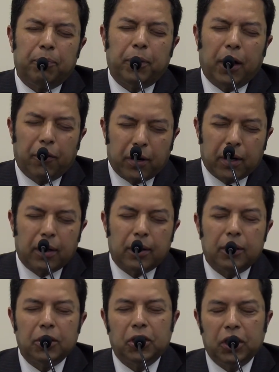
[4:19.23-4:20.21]

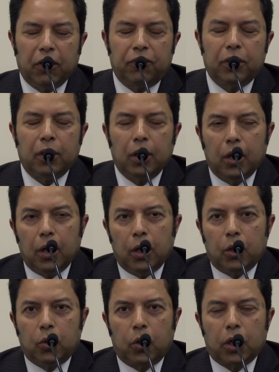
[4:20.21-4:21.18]
power shift
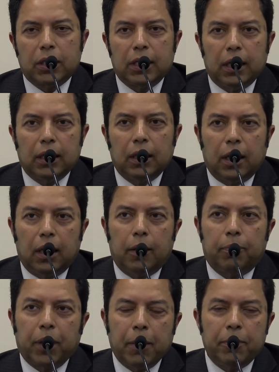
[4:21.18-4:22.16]
towards
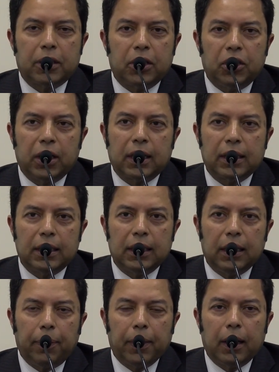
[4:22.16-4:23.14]
Prime Minister Sheikh
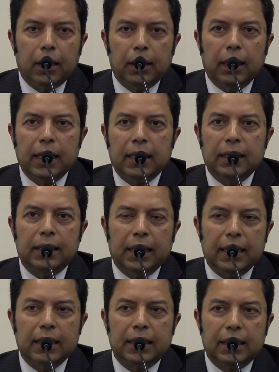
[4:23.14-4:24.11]
Hasina,
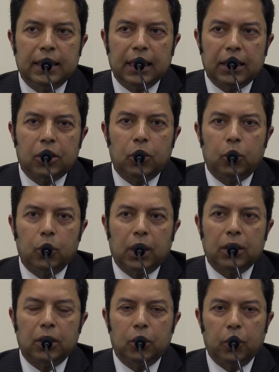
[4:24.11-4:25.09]
1996 to
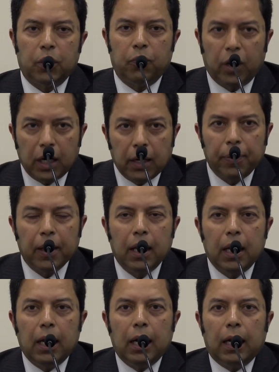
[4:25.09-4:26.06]
2021,
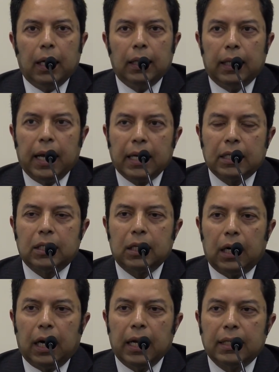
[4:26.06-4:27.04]
that
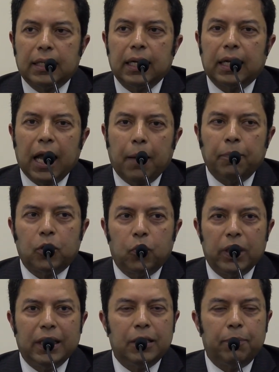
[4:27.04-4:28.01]
ISI camps
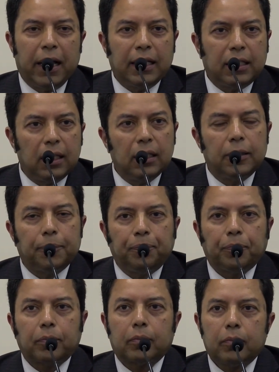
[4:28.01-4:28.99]
were dismantled,
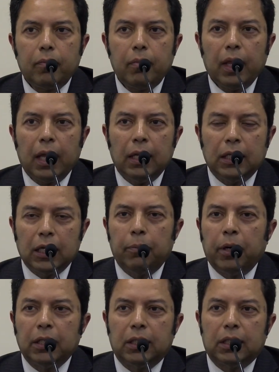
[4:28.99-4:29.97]

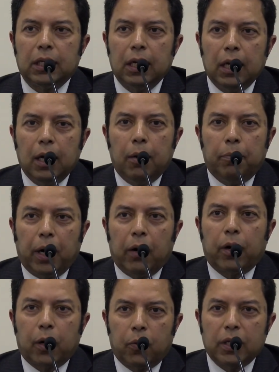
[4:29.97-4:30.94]
Jamaat's
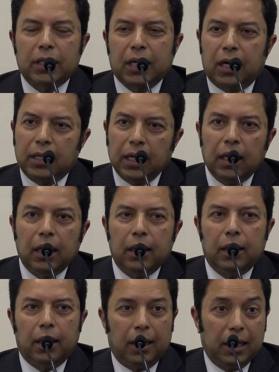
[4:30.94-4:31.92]
power was curtailed
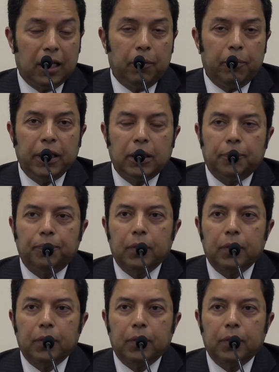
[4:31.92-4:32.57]
a little bit,